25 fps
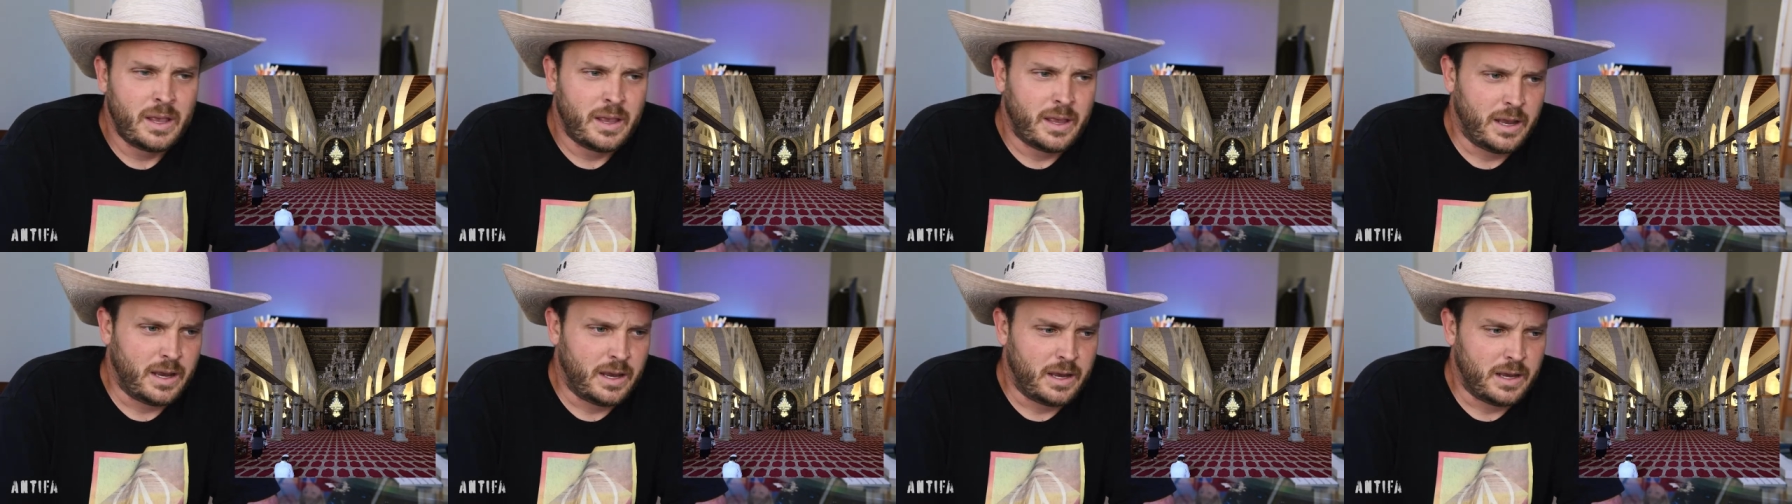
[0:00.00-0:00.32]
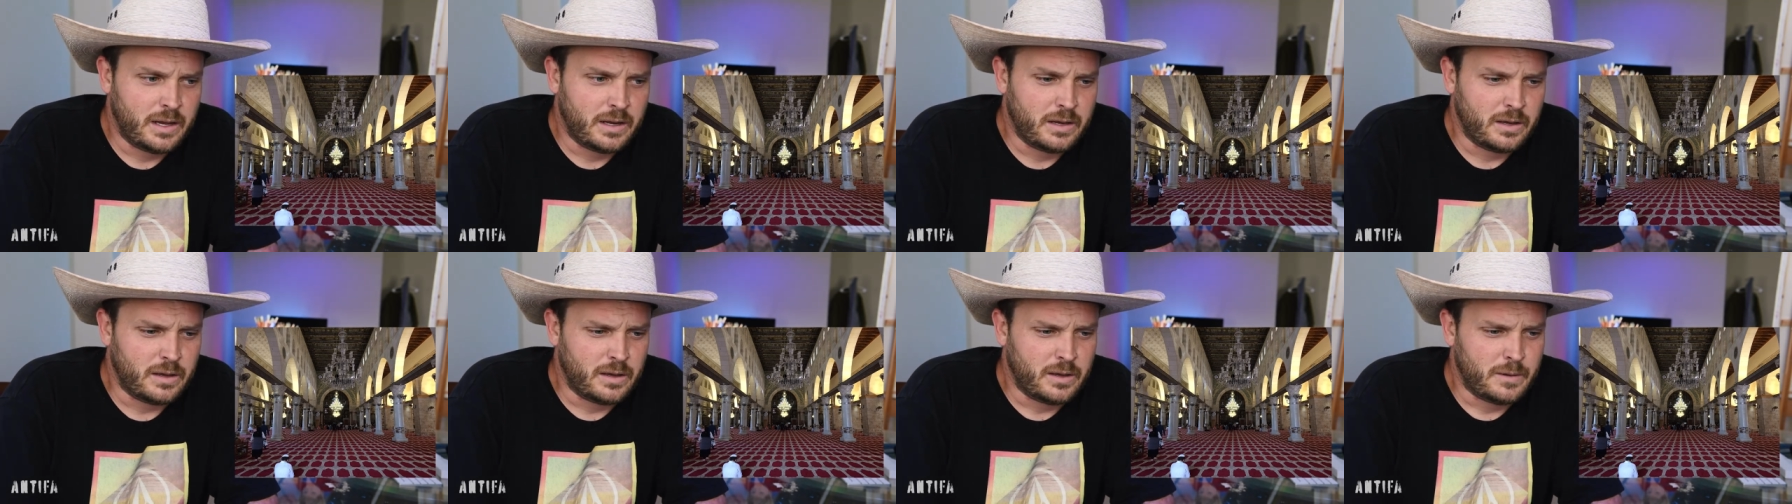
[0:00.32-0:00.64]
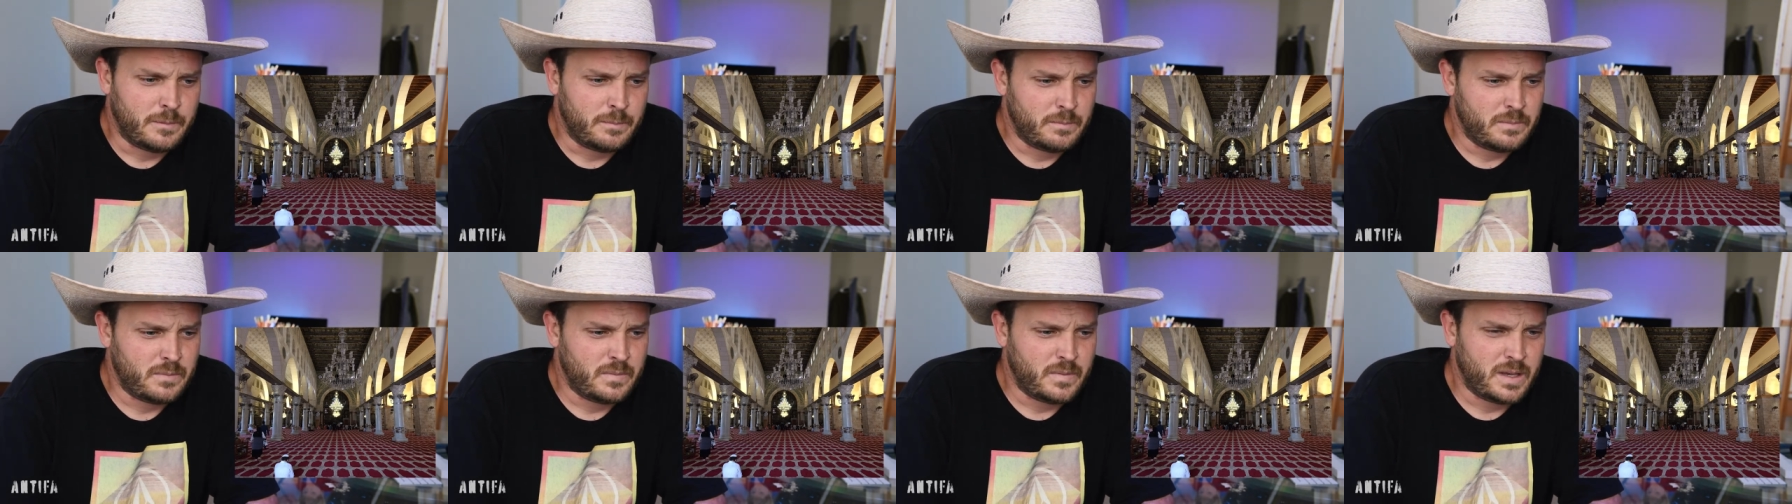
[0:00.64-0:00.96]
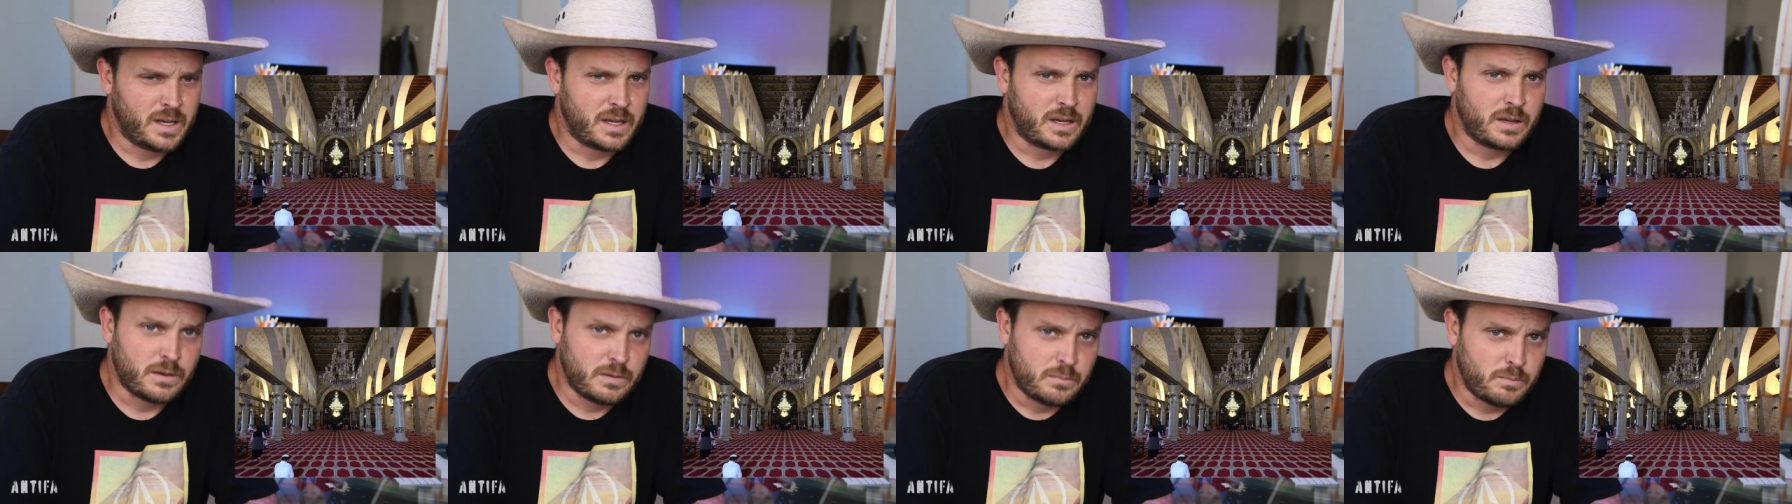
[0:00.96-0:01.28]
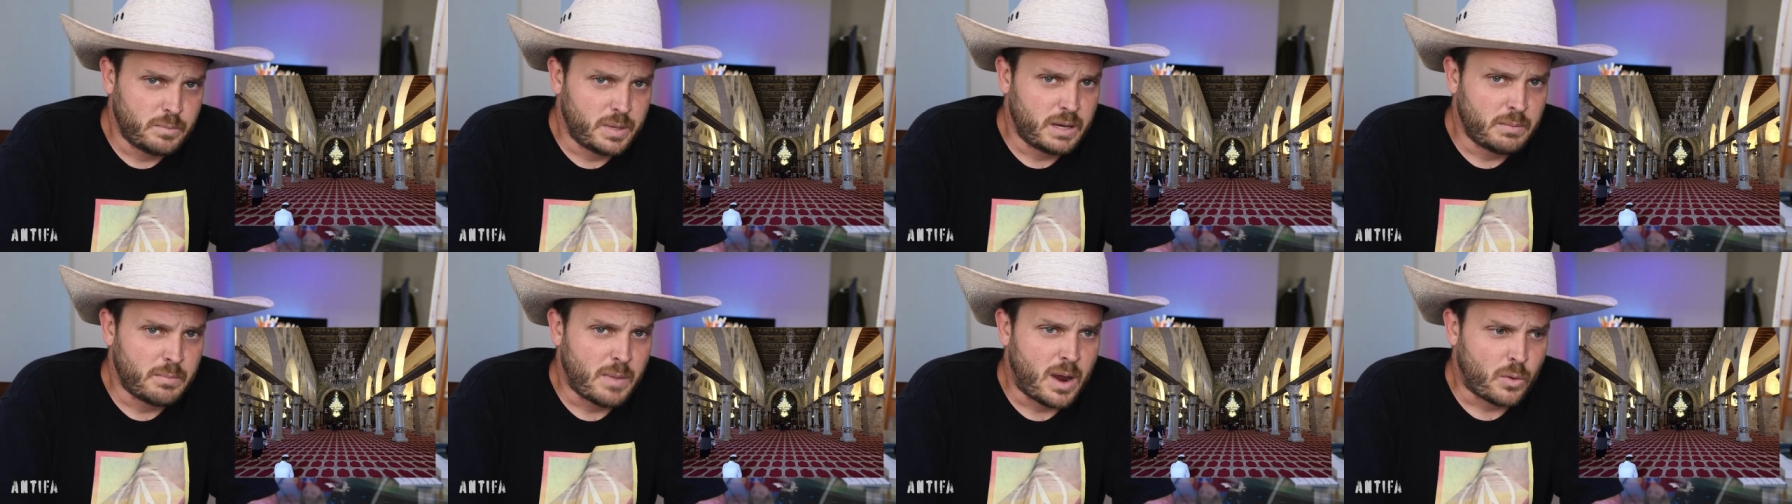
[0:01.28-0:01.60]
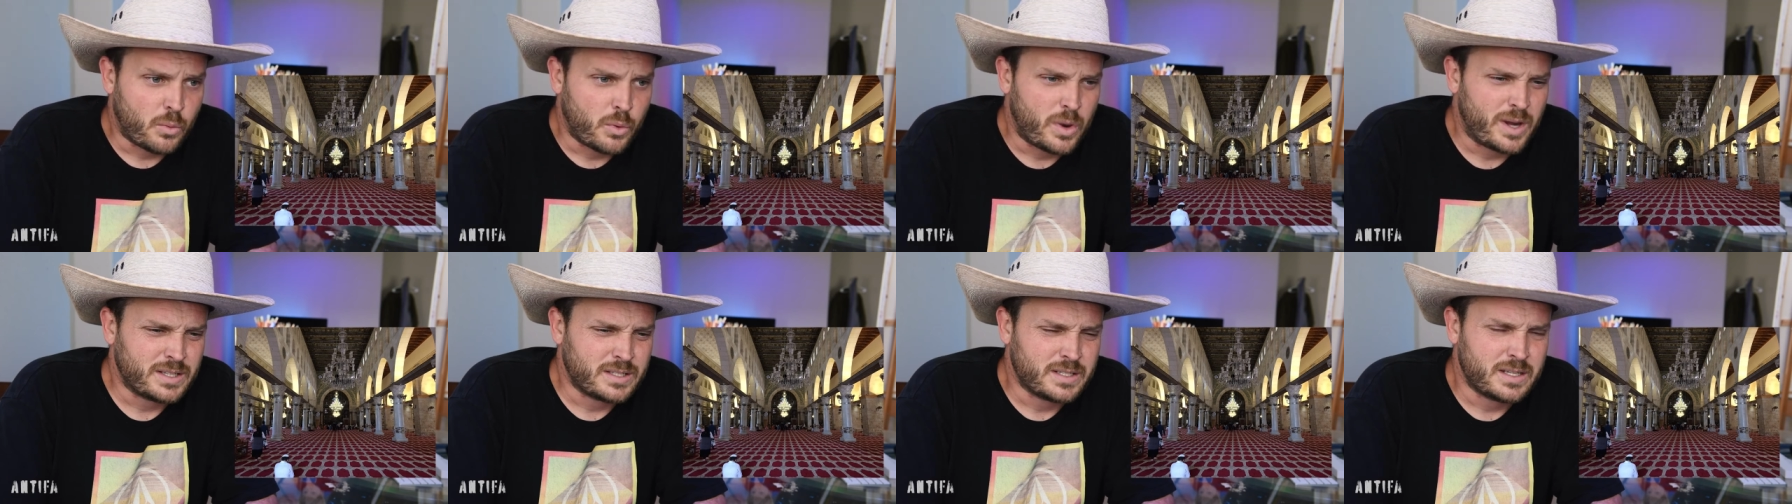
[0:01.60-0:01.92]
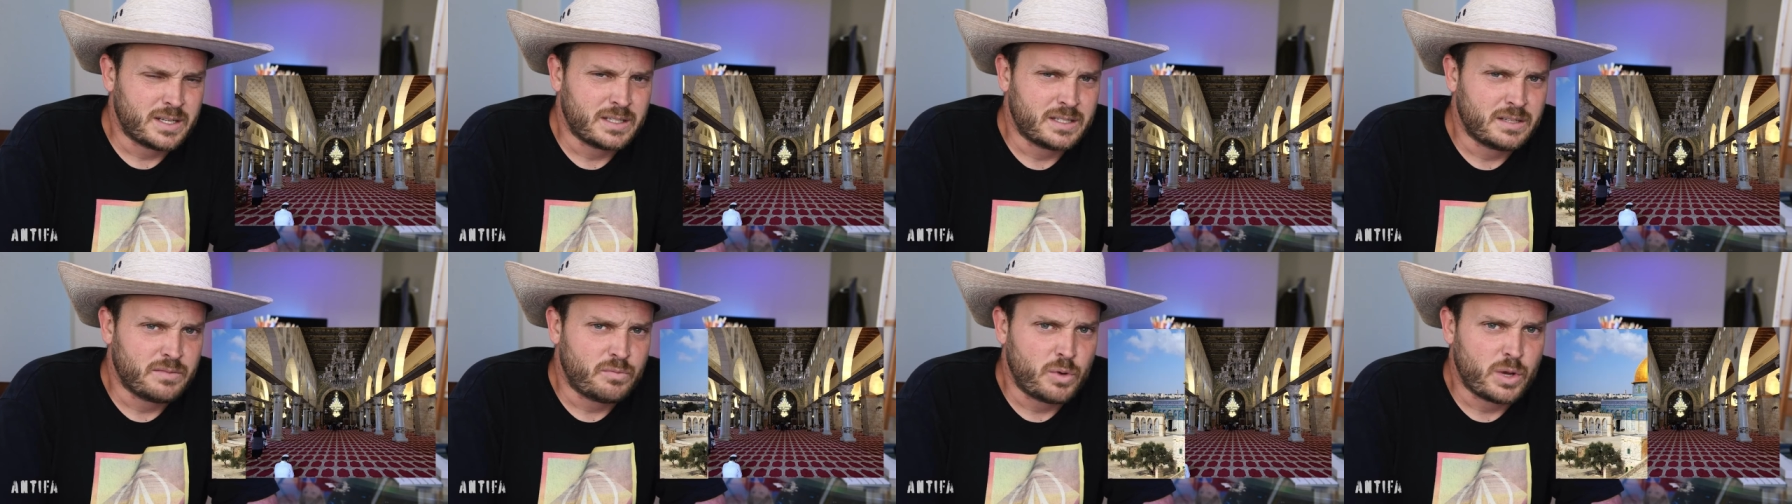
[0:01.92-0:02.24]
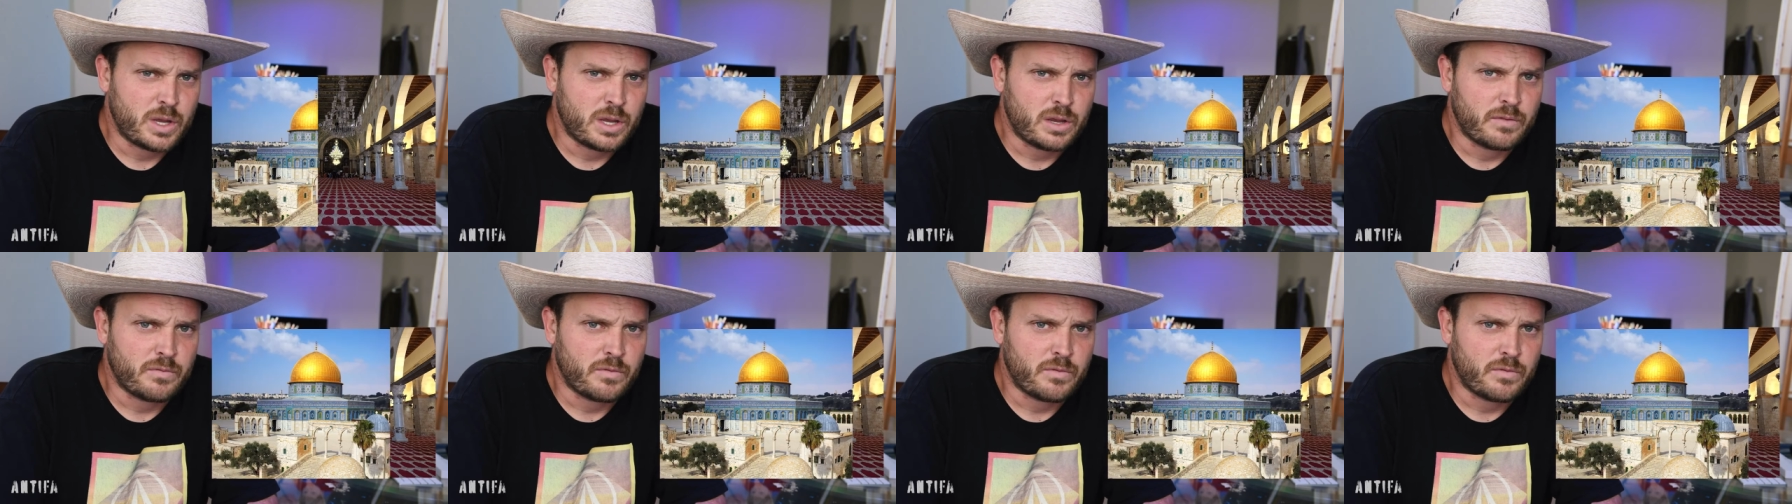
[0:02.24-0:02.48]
and um, it could be my residence if we could